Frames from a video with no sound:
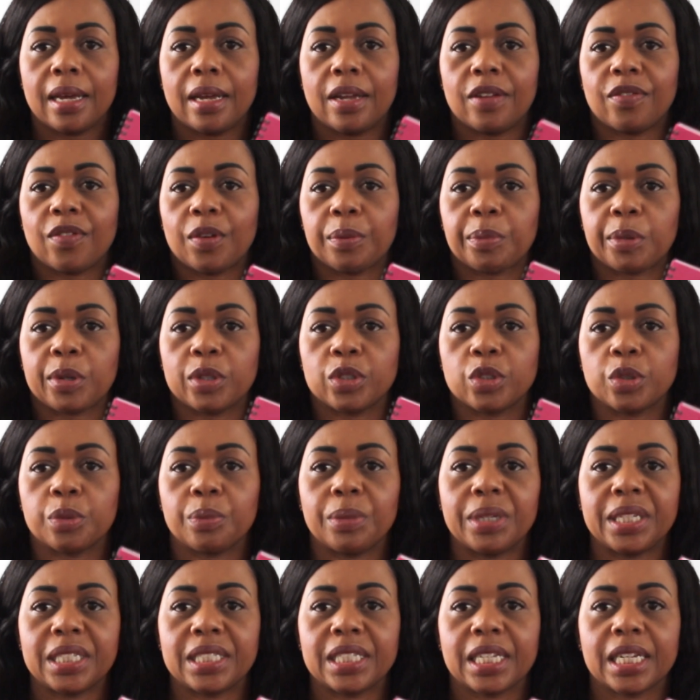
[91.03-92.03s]
if I'm going to a
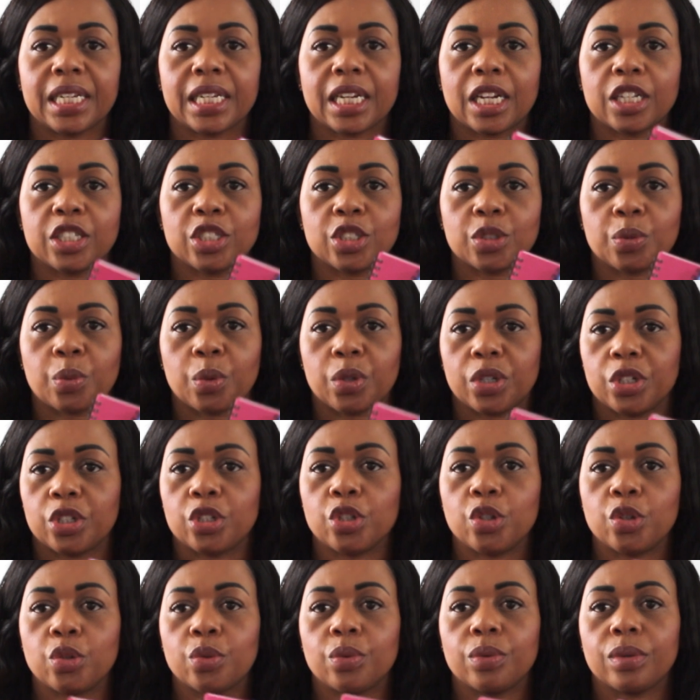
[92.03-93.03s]
meeting and I just want a
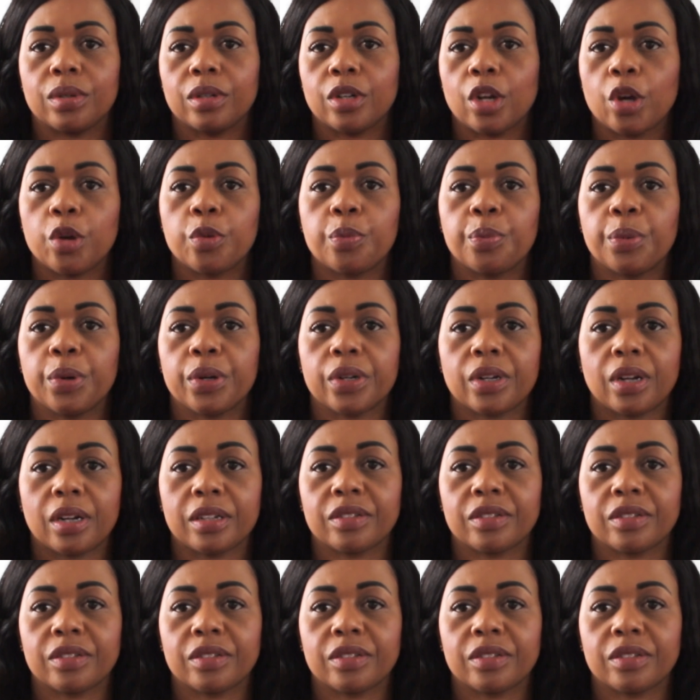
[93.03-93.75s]
new notebook,